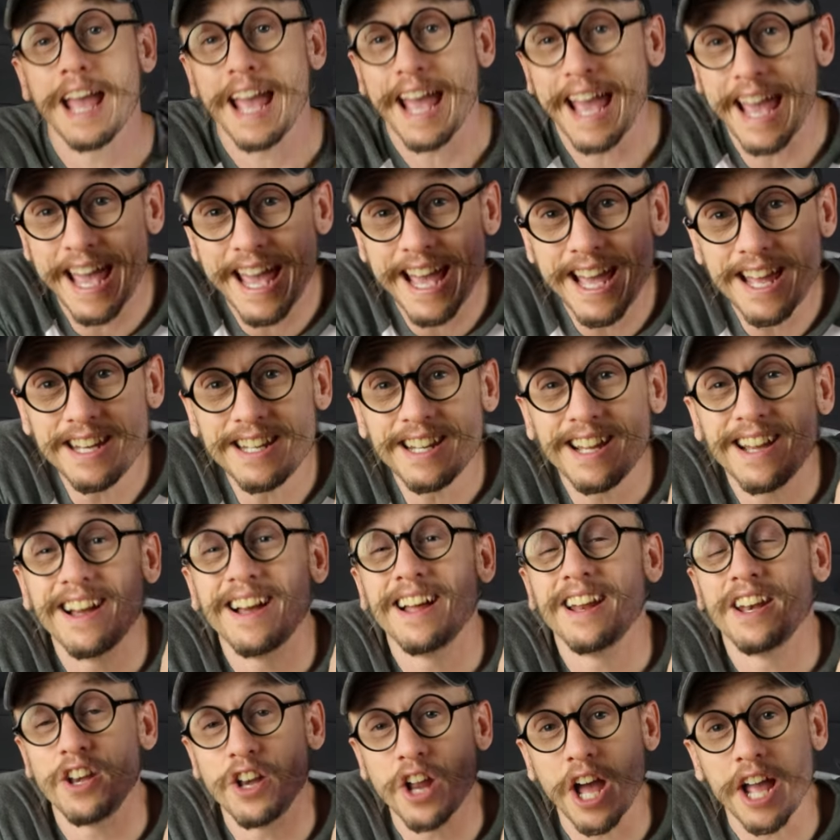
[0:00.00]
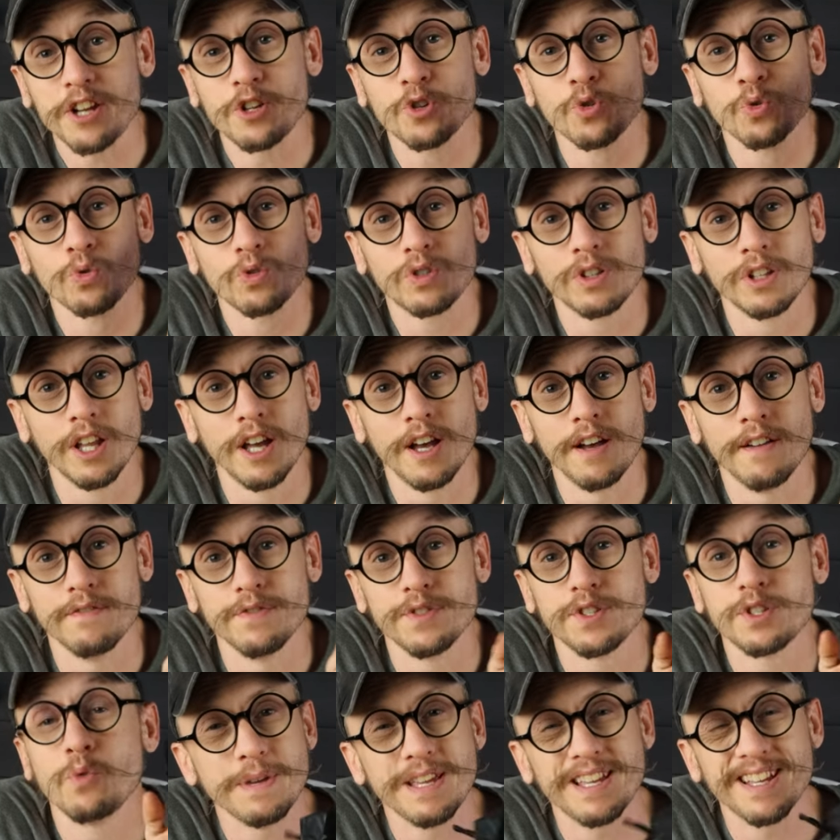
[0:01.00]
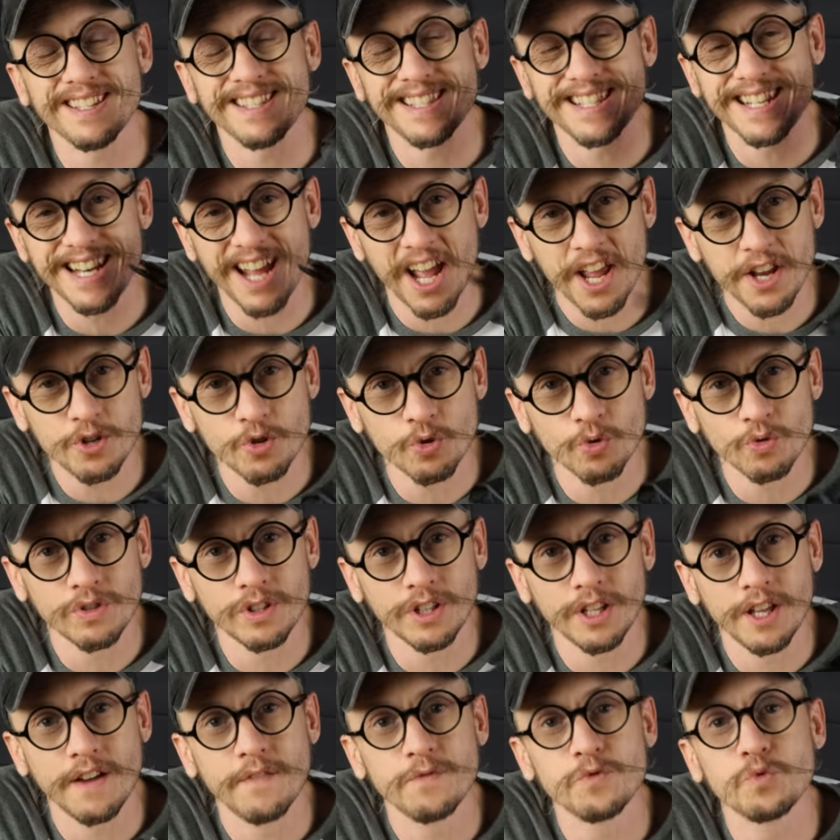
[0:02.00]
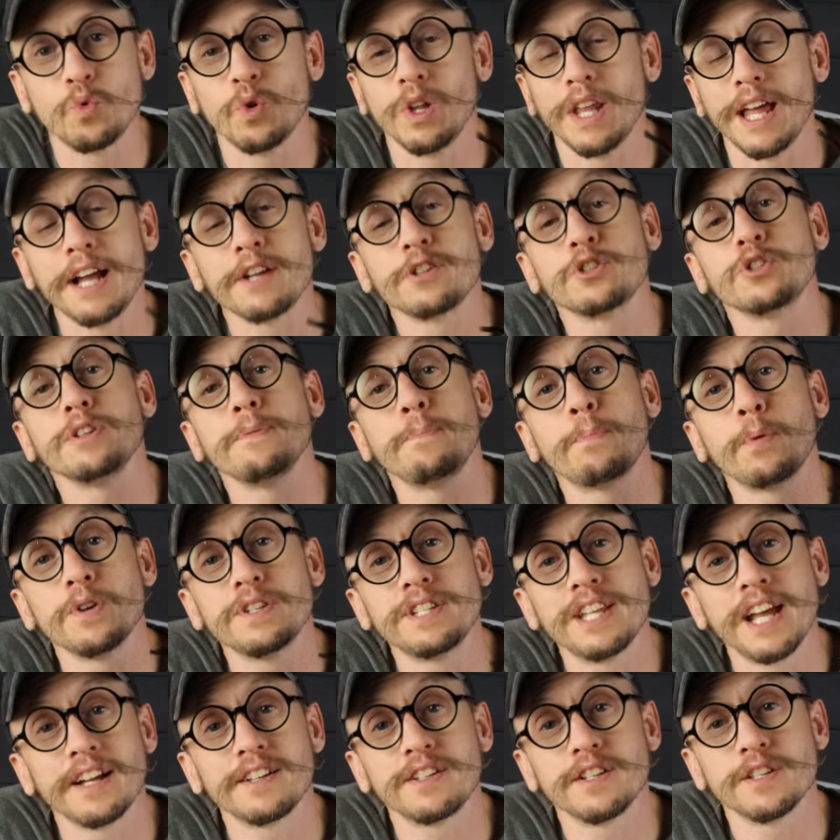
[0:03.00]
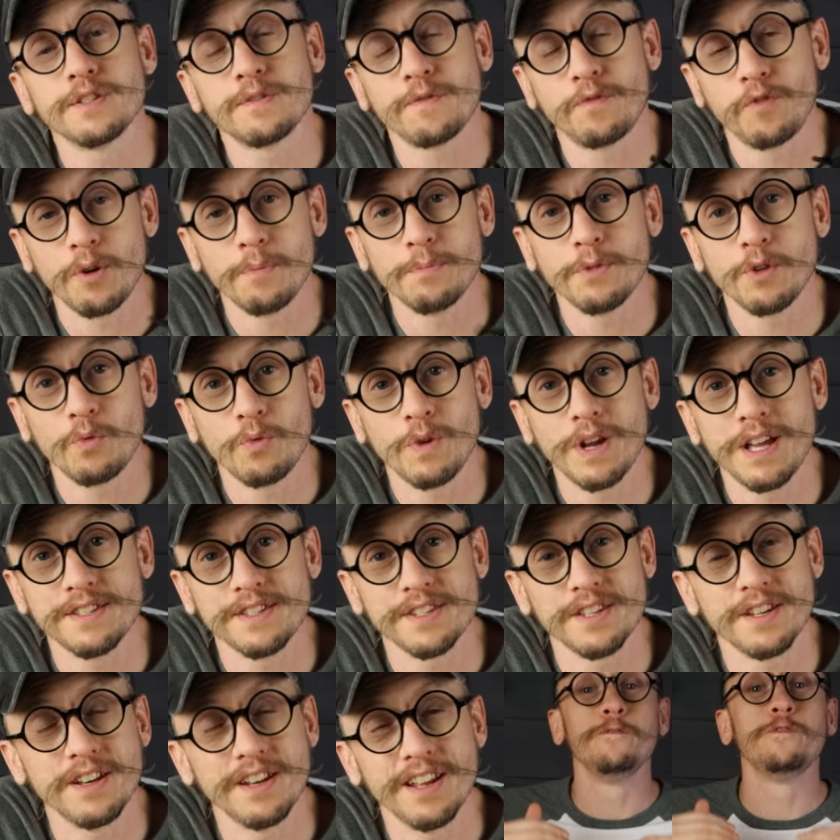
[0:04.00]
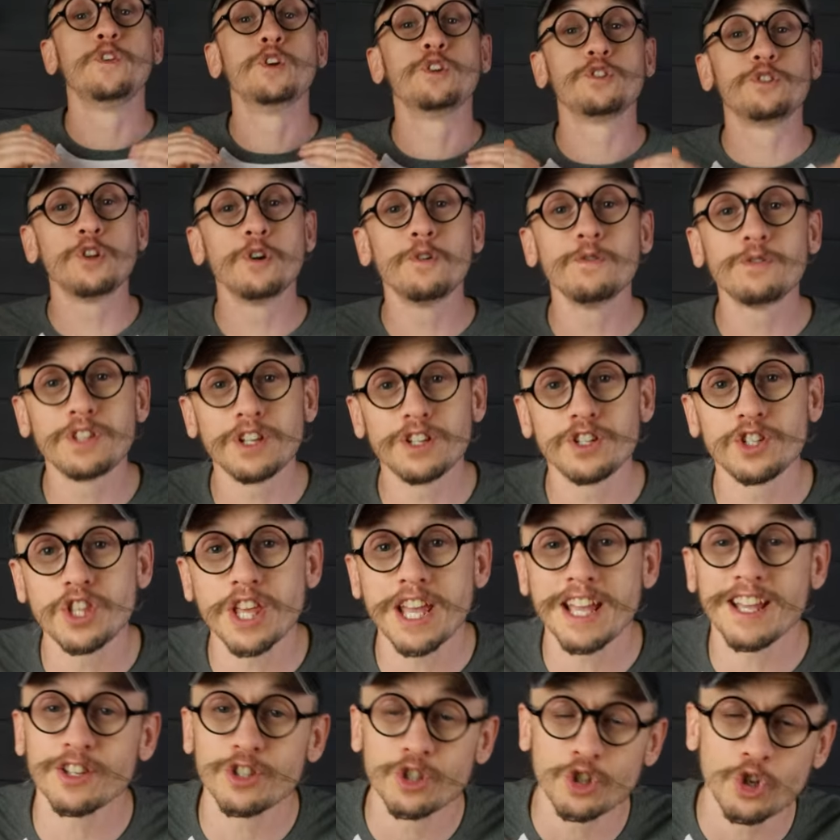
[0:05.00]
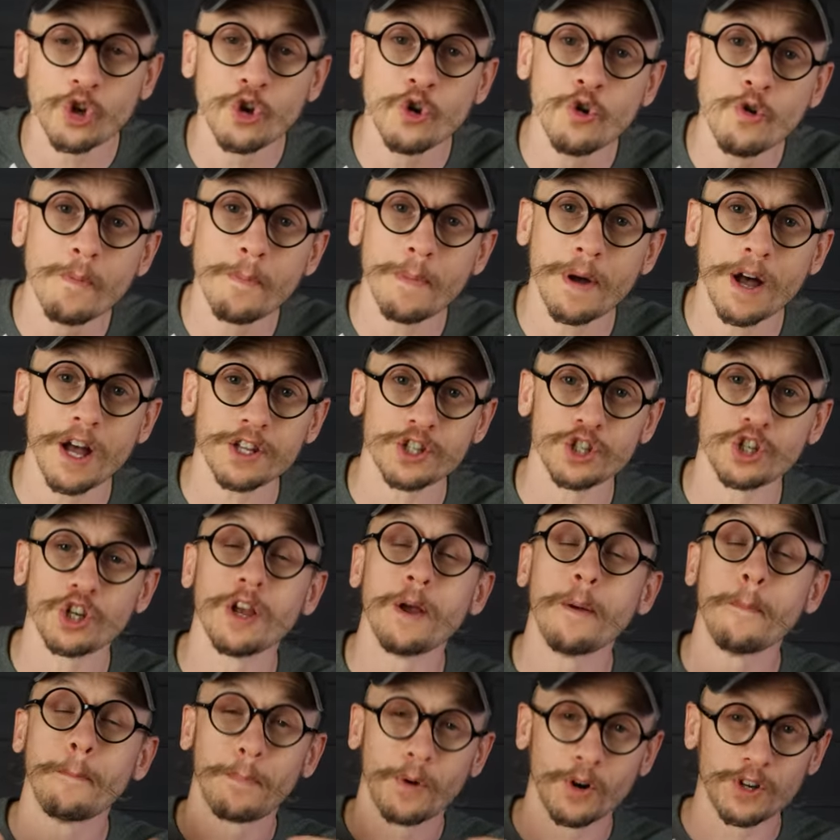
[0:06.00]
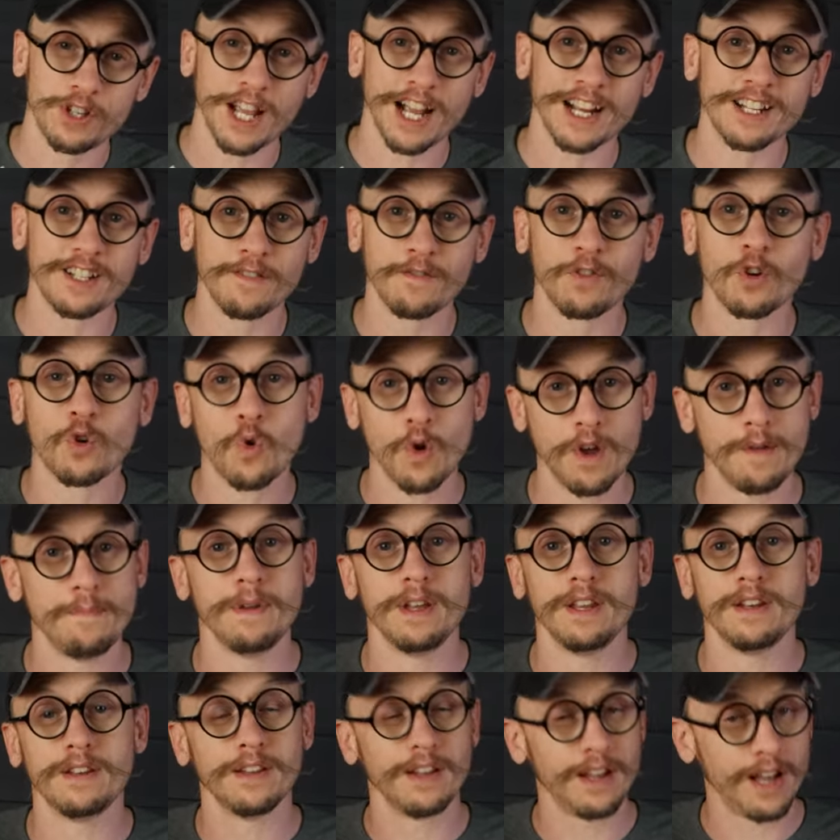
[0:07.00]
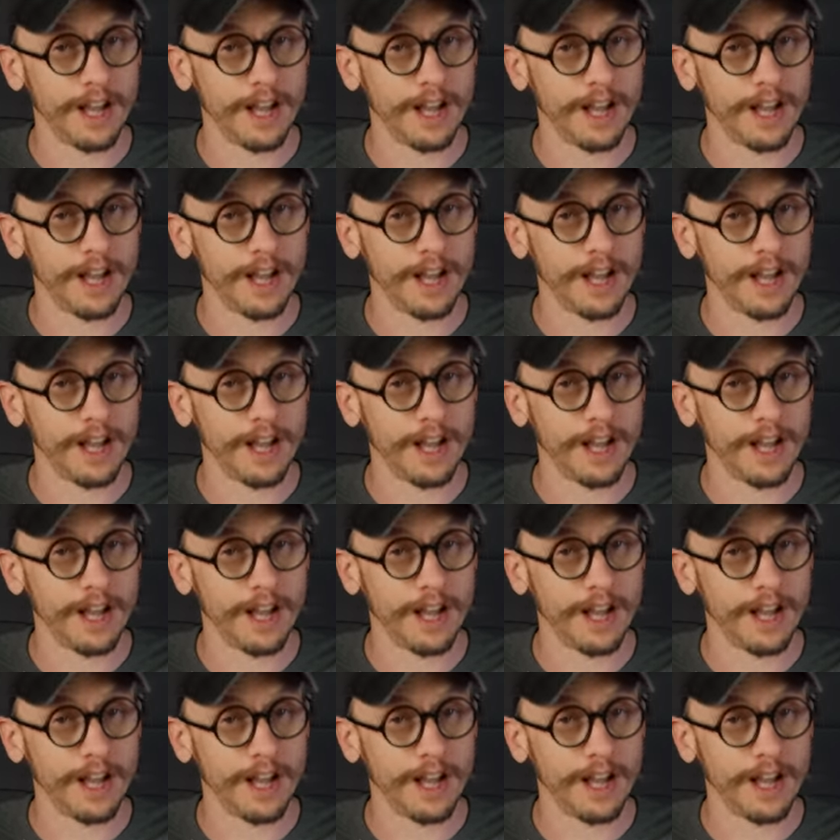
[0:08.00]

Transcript: And nitrile gloves because nitrile gloves will actually protect us from the resin. There's no such thing as too much protective equipment.